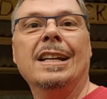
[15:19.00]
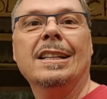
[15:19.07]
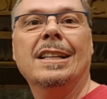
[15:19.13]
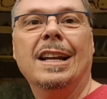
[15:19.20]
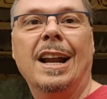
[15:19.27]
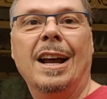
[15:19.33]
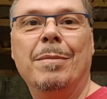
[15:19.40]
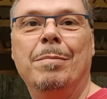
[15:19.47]

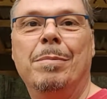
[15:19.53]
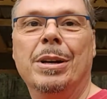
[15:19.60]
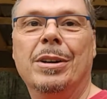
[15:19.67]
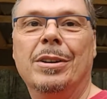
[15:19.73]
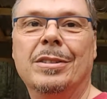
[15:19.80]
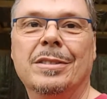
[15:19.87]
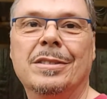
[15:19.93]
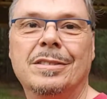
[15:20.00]
that I
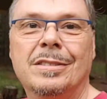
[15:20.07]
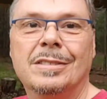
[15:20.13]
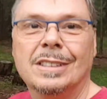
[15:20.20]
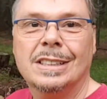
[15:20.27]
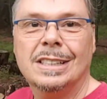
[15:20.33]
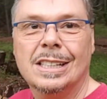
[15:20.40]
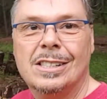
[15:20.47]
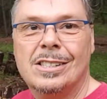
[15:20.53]
built
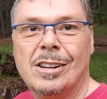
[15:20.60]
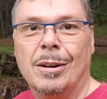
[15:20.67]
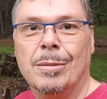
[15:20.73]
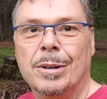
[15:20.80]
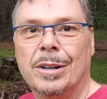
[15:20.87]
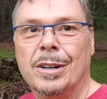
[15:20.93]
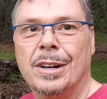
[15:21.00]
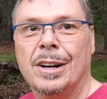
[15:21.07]
this
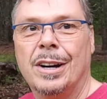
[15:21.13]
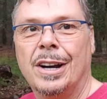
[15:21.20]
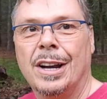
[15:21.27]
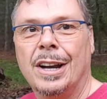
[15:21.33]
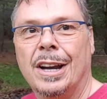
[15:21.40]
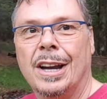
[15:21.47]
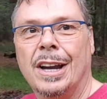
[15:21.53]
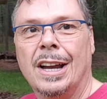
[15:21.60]
summer,
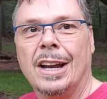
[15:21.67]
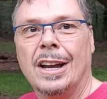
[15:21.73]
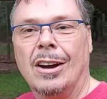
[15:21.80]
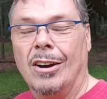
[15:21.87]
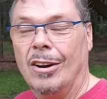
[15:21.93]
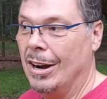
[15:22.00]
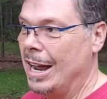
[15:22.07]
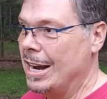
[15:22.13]

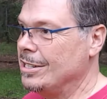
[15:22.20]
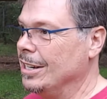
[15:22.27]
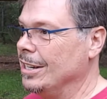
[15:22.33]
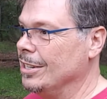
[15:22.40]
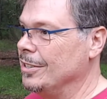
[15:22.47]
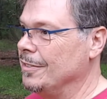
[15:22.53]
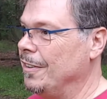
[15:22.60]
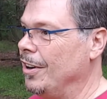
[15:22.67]
or actually
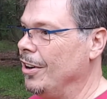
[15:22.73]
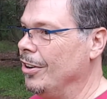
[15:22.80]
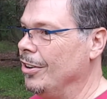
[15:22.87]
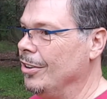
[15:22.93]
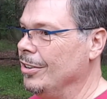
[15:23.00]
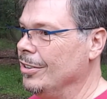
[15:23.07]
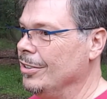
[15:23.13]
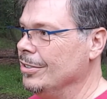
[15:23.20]
this fall.